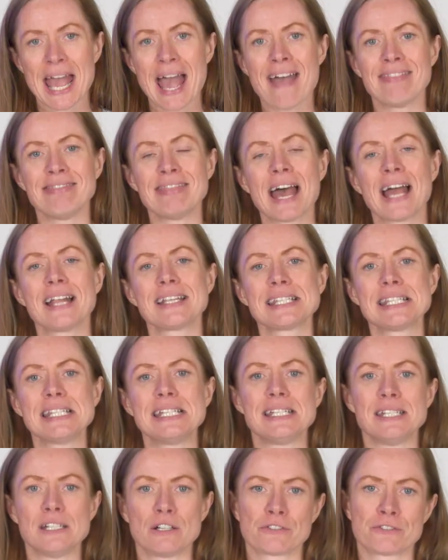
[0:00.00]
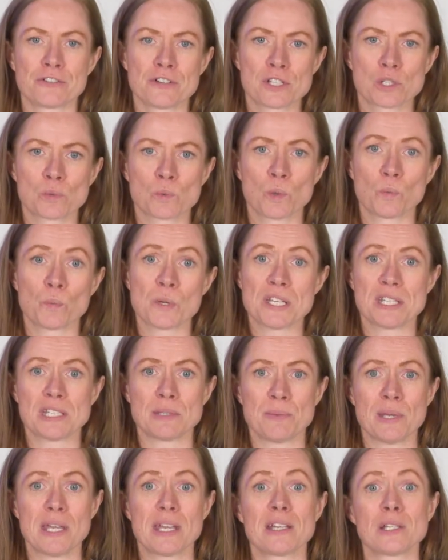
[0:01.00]
And that's the difference when we
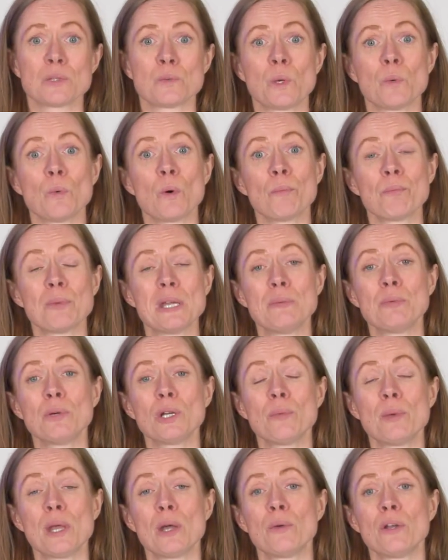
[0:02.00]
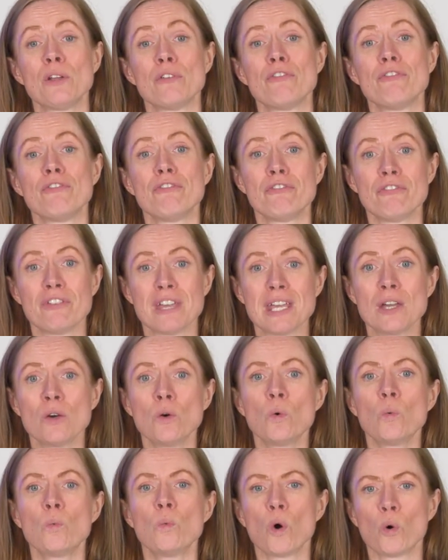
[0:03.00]
speak, is we want people to be able to
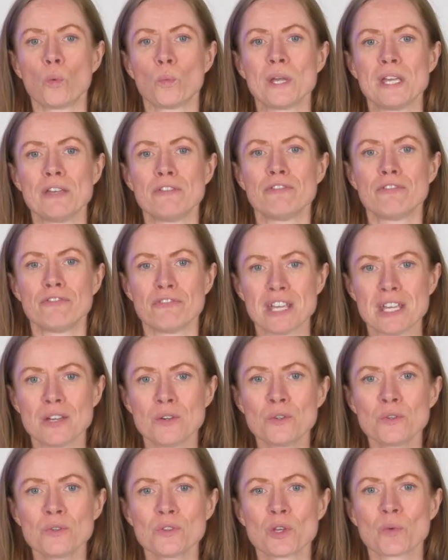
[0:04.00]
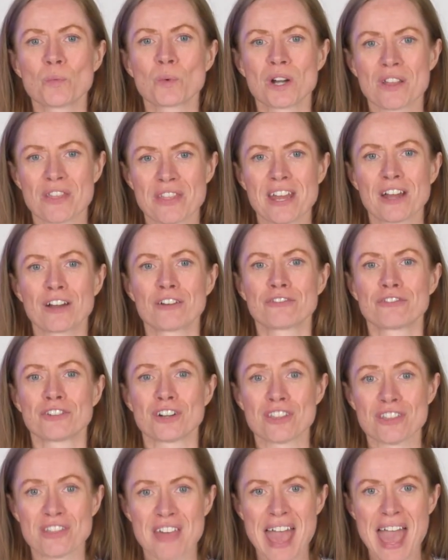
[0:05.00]
feel what we feel, that we're there
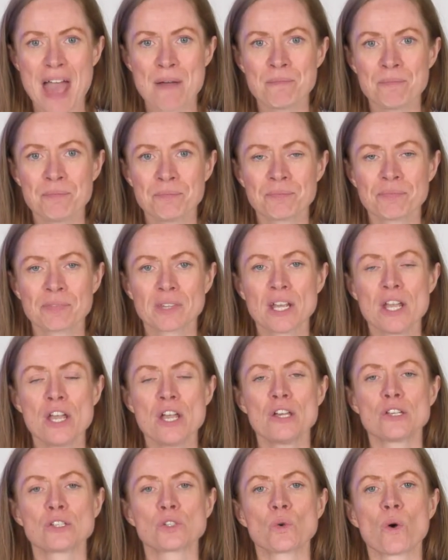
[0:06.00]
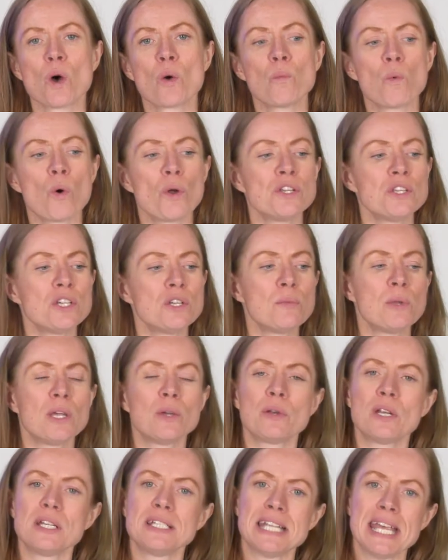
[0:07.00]
for them. So I want you to be
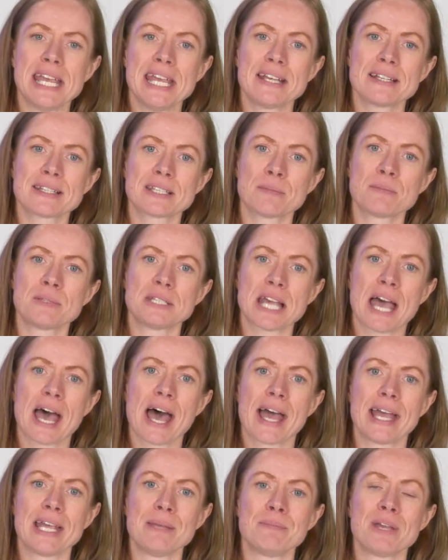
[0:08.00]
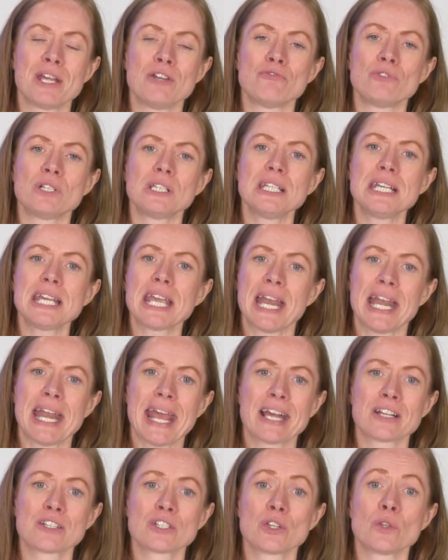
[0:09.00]
able to take some time and really
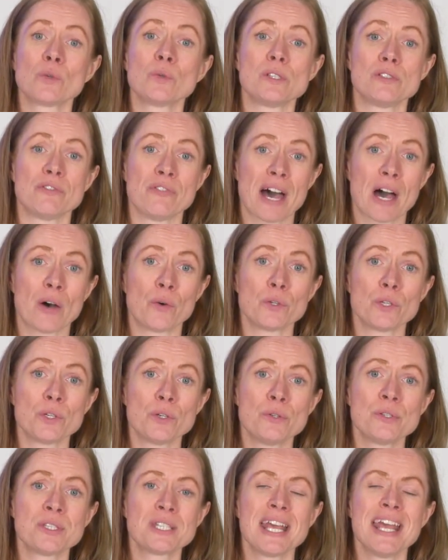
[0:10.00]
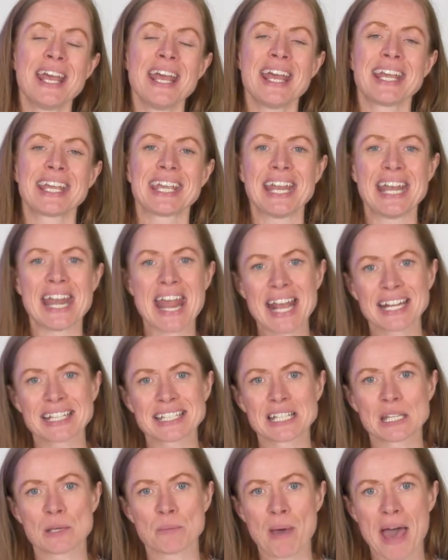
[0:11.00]
connect to those values, connect
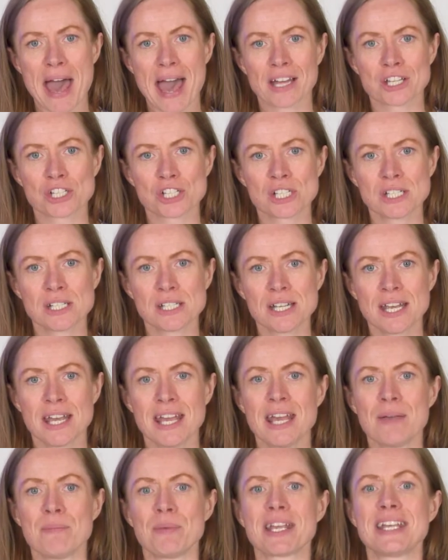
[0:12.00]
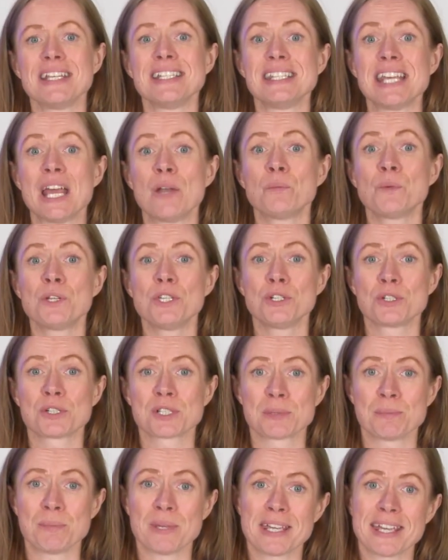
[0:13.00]
to the passion, because then when you're
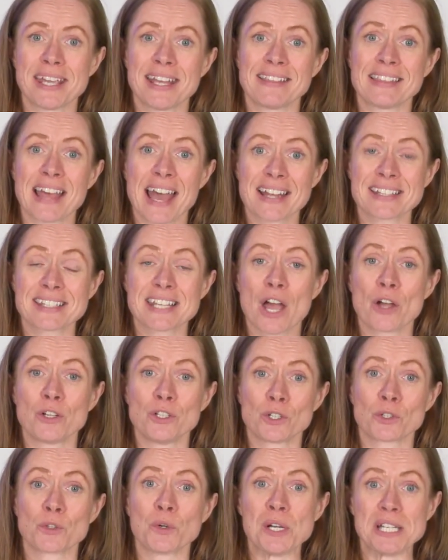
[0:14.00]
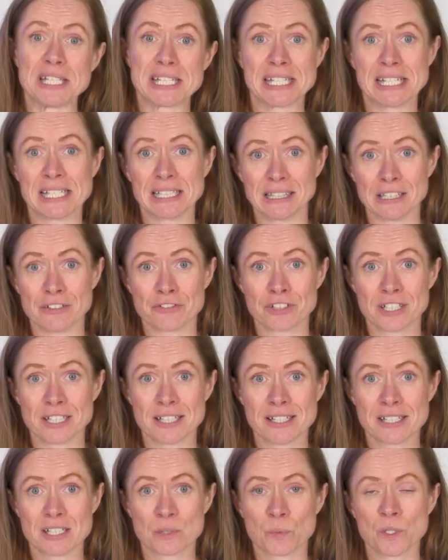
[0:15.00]
speaking, that's how you're going to deliver
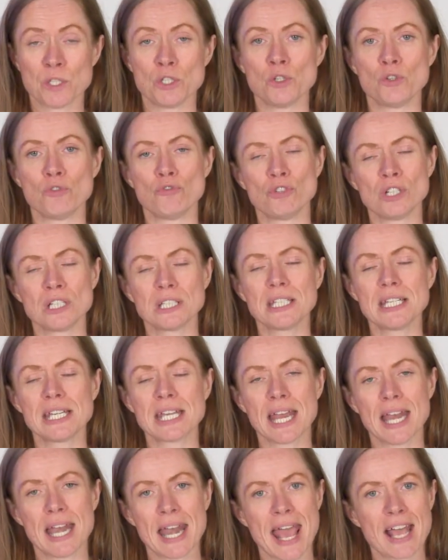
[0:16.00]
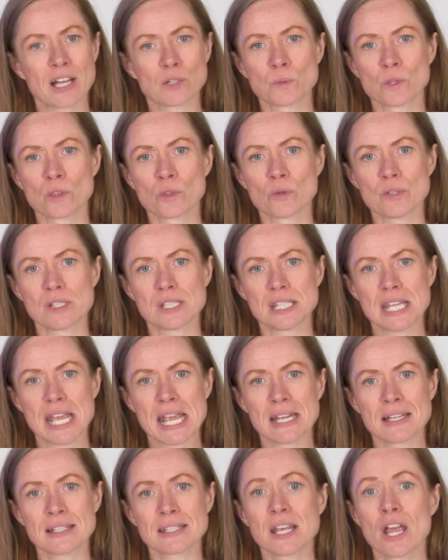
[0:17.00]
it. When you really connect with those
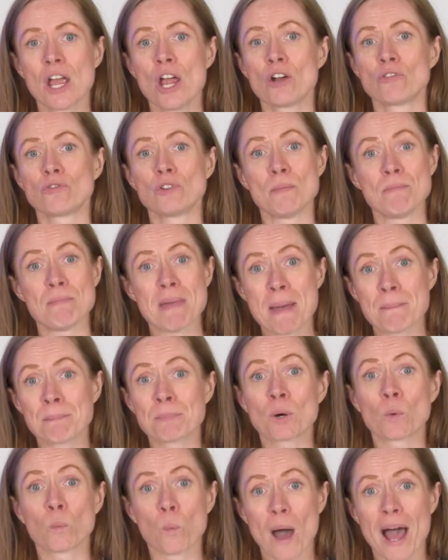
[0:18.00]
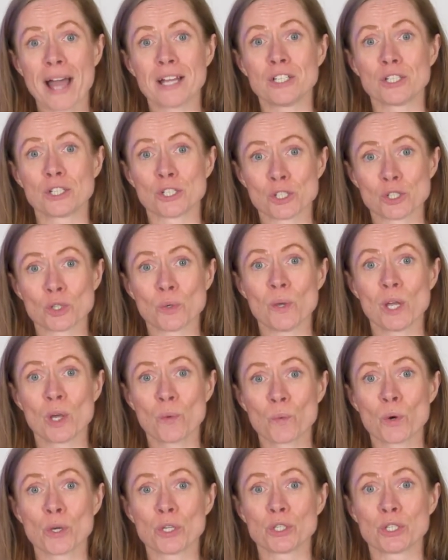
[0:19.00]
things, remember why you're
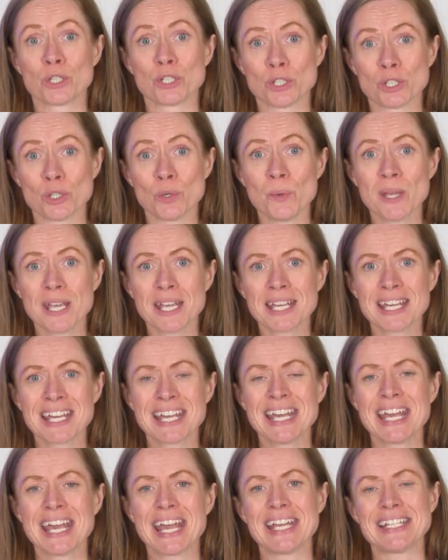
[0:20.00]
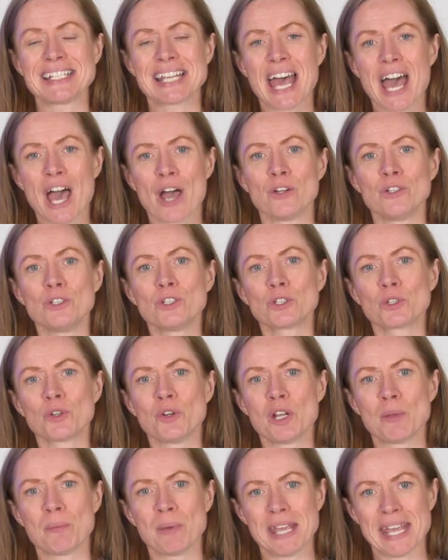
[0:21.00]
doing what you're doing is how you're
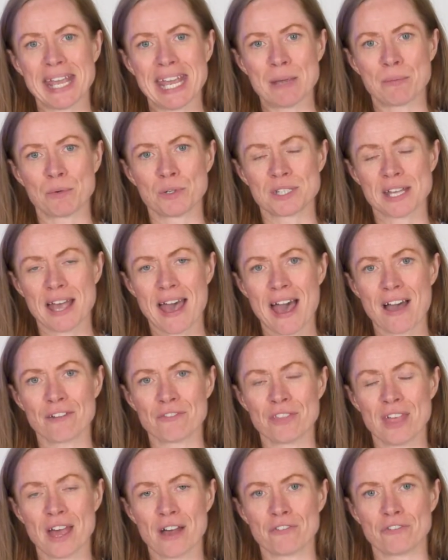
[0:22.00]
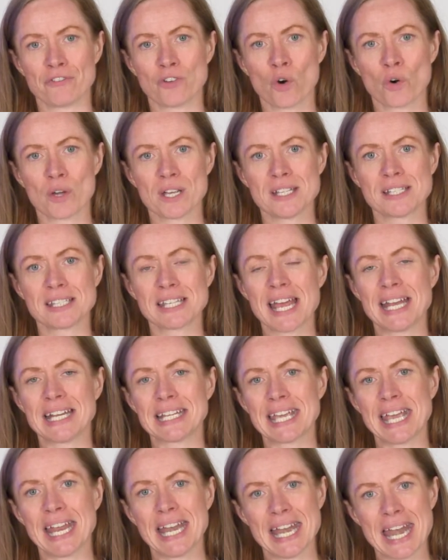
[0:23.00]
going to be able to have that voice
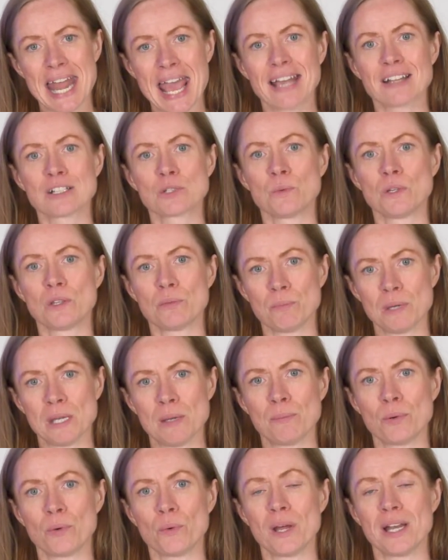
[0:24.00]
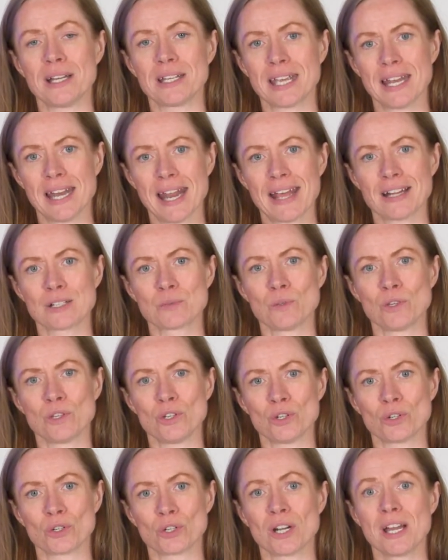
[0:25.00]
and connect with people and connect
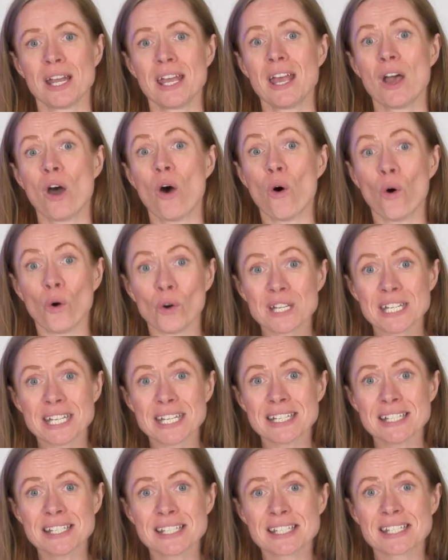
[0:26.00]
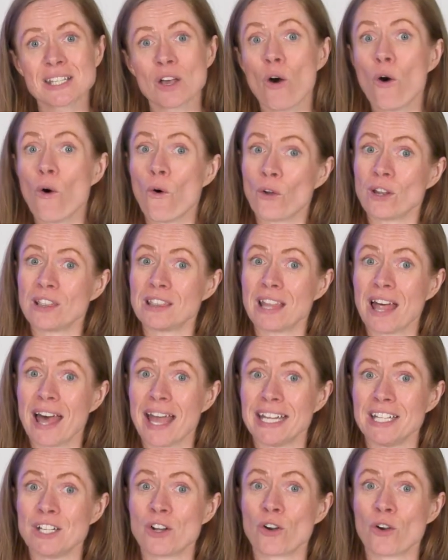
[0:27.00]
with your audience
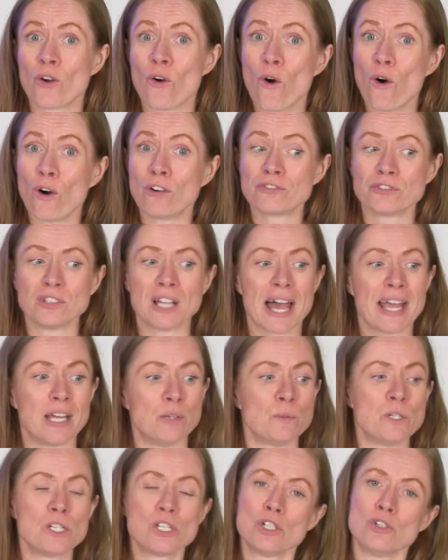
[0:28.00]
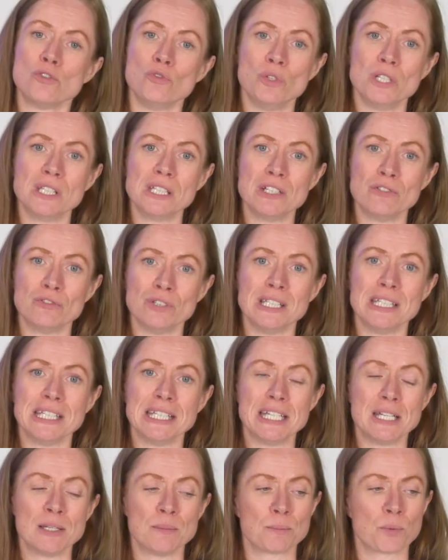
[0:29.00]
online or offline, which is really,
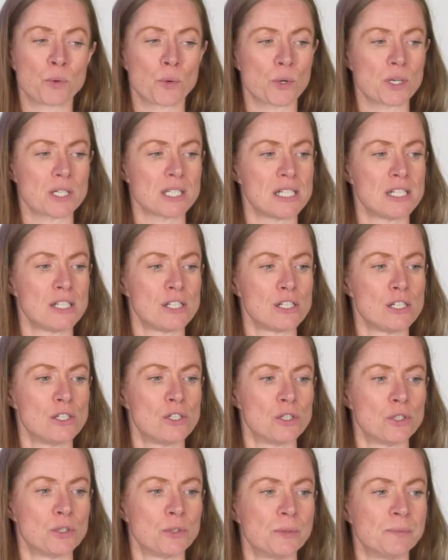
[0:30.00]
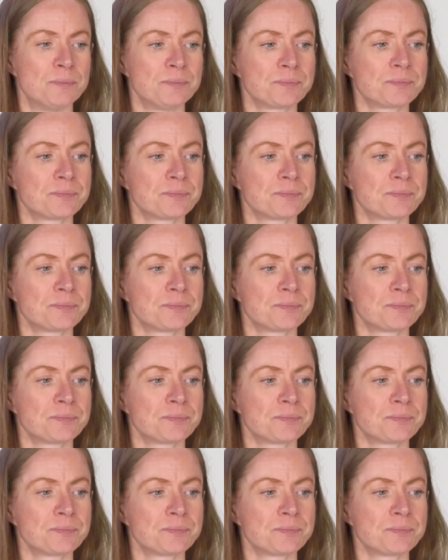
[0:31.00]
really important to do.